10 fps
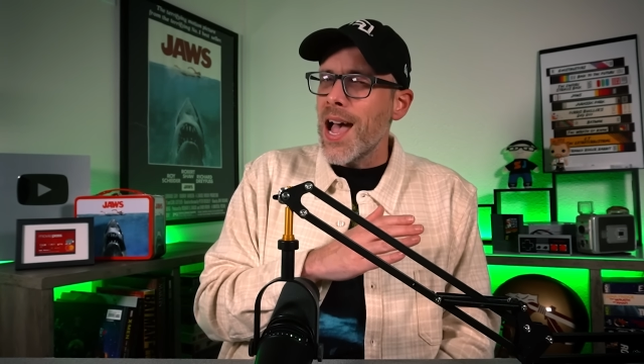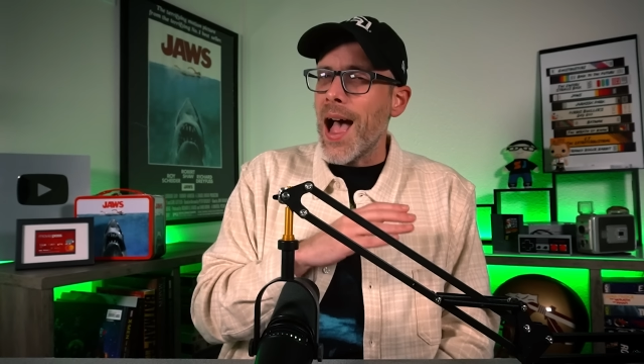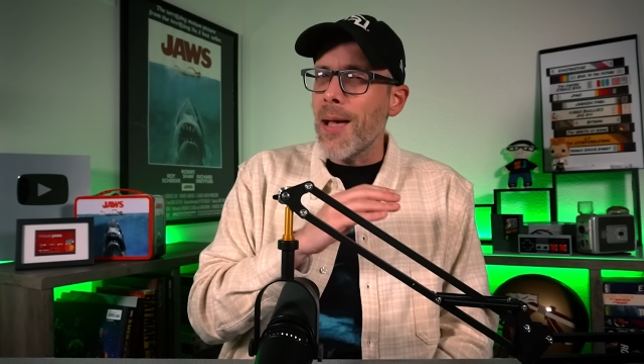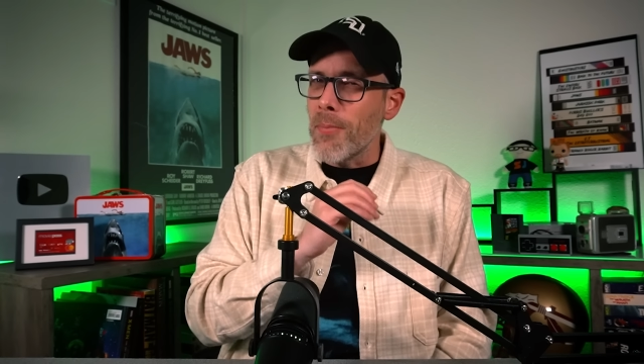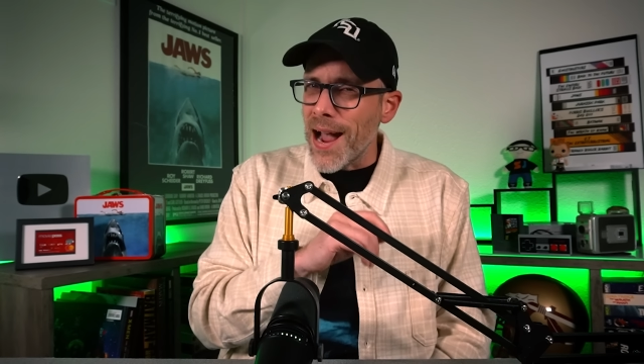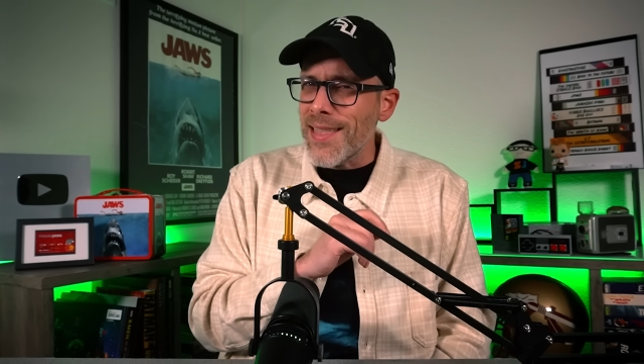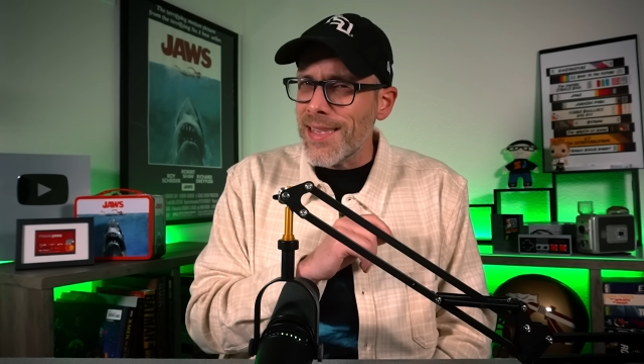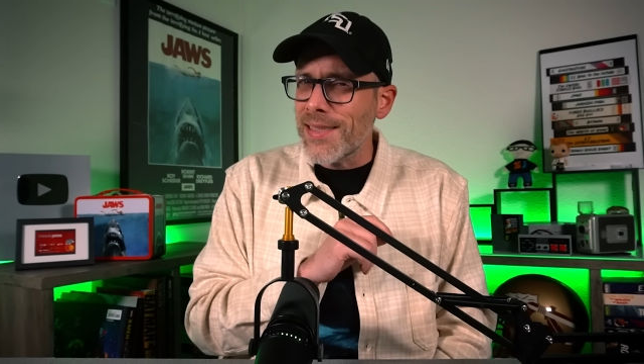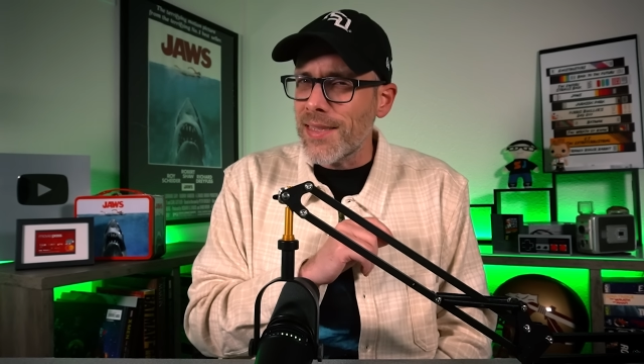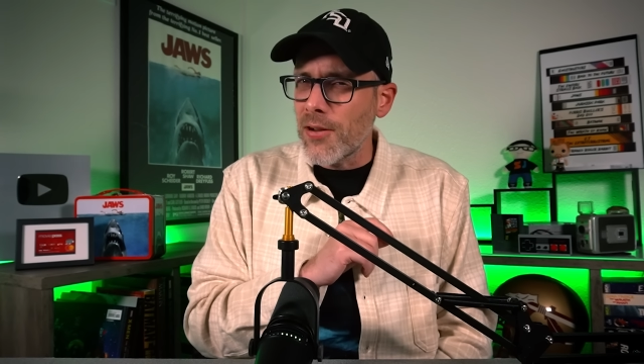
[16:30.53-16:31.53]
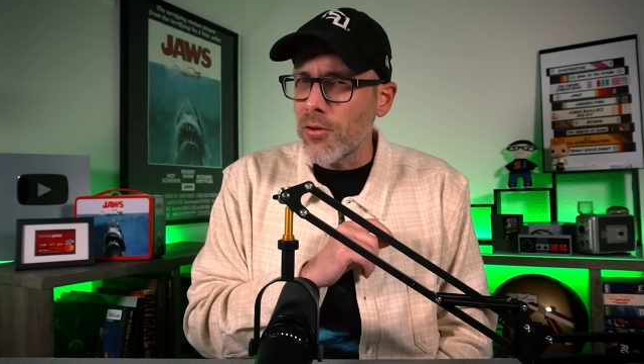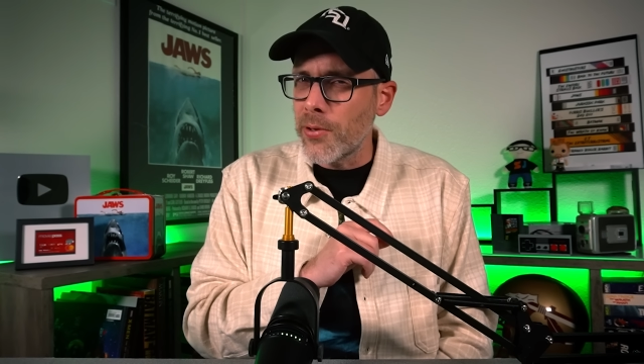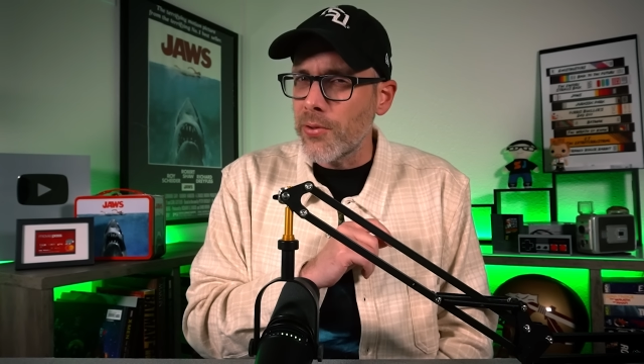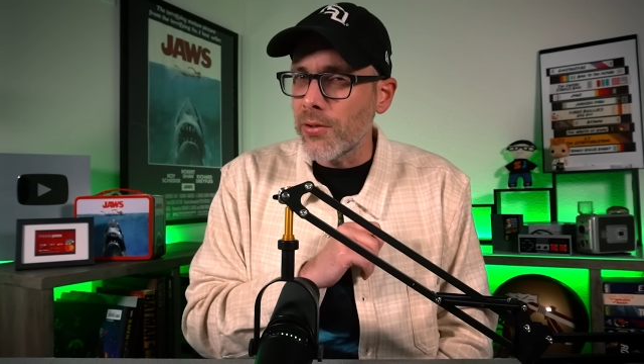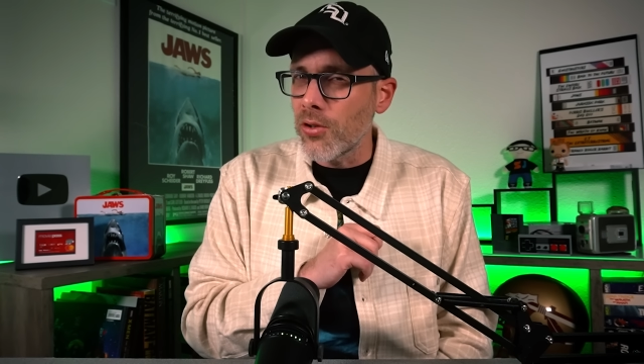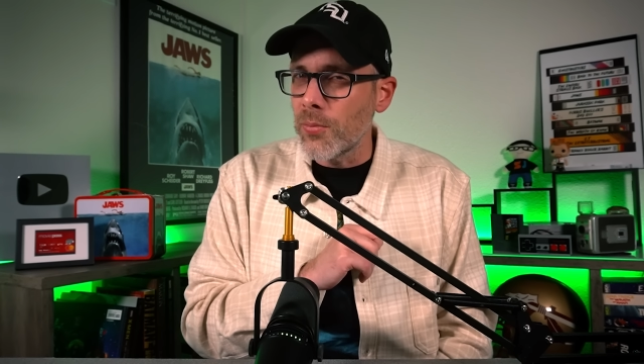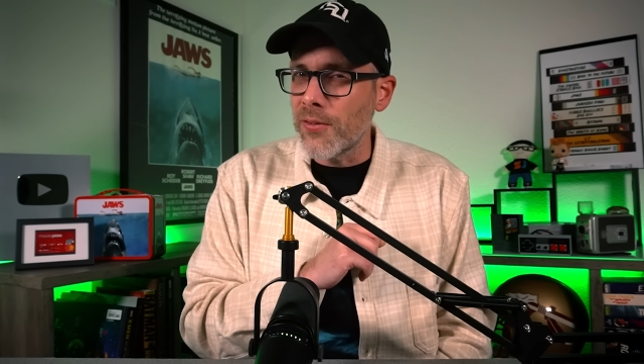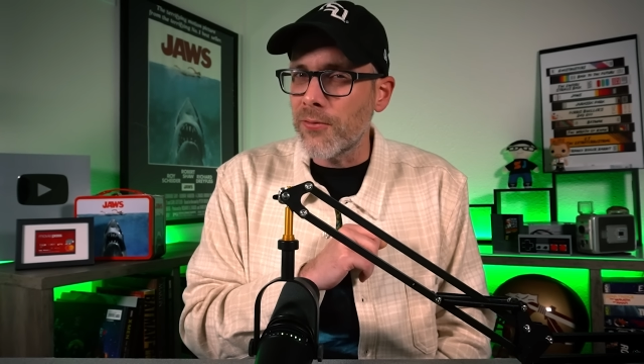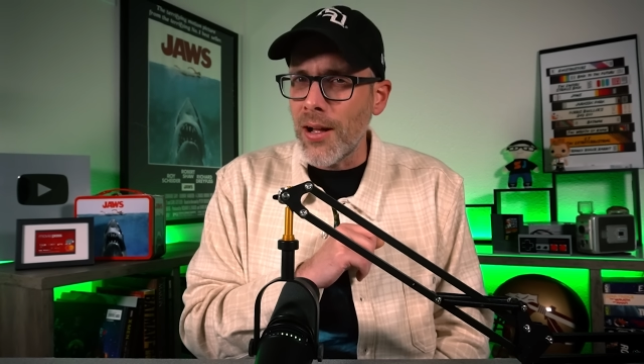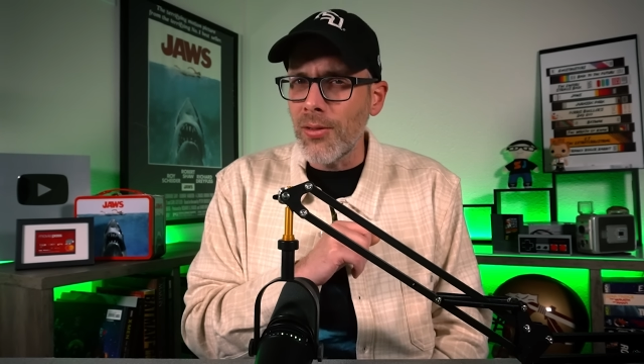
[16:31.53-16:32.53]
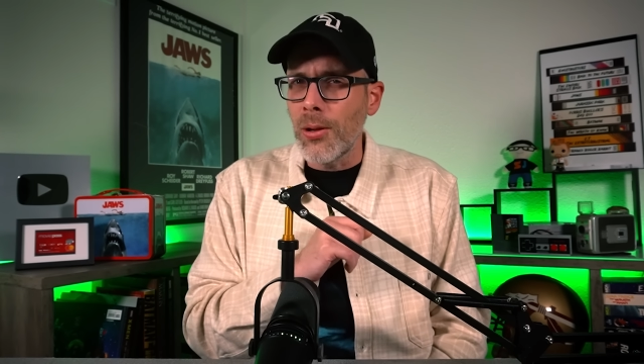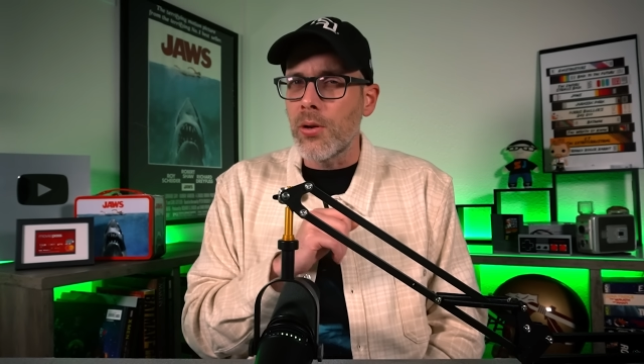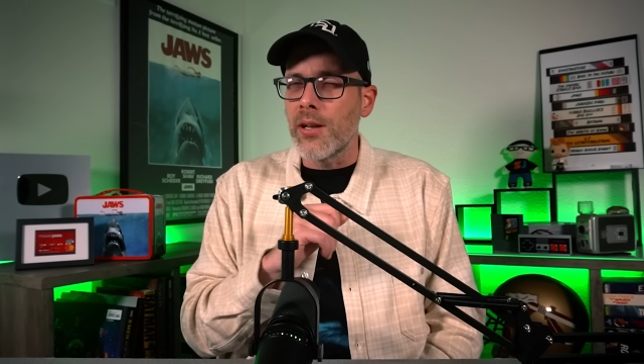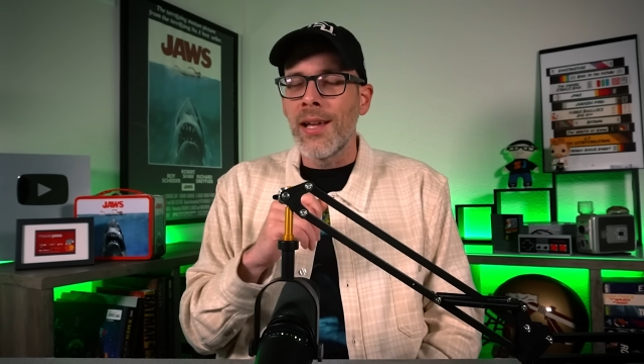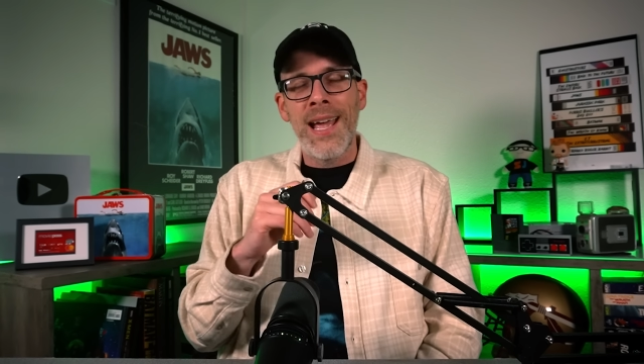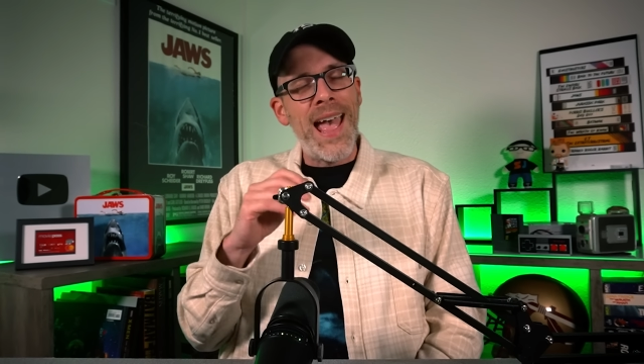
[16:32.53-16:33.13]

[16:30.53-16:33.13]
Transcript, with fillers: I might think that they were both a little bit front loaded.